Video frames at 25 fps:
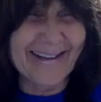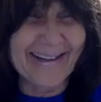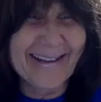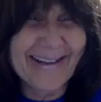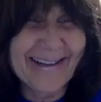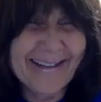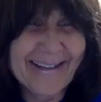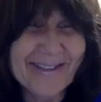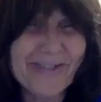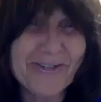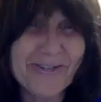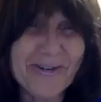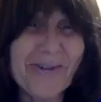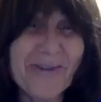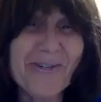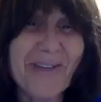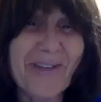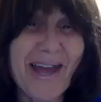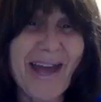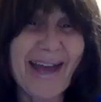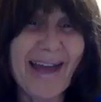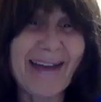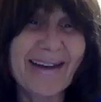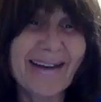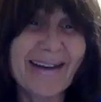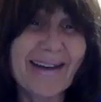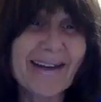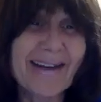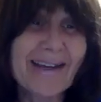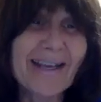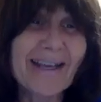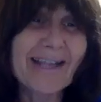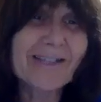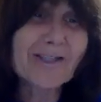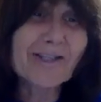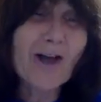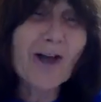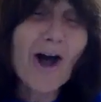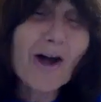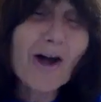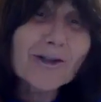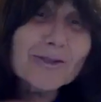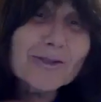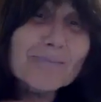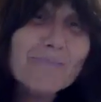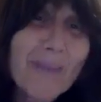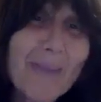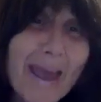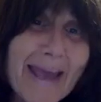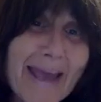Do you know that? It's
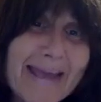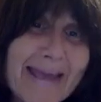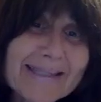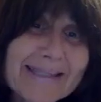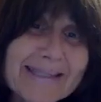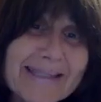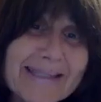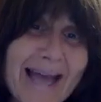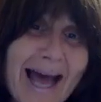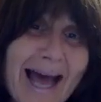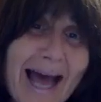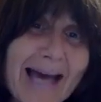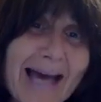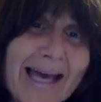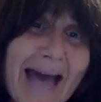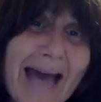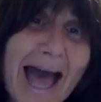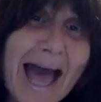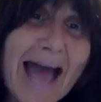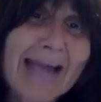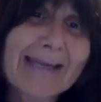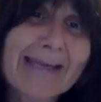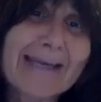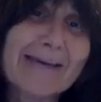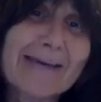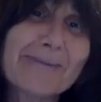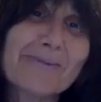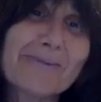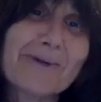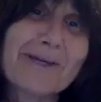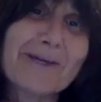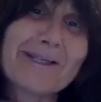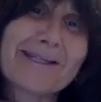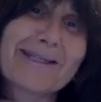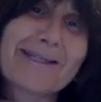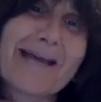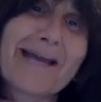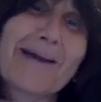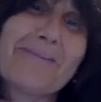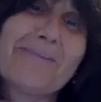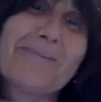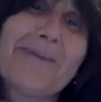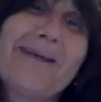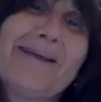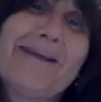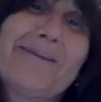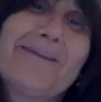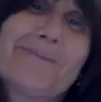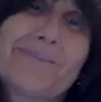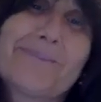called Beis HaChaim. What does that
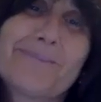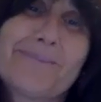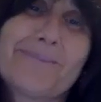mean?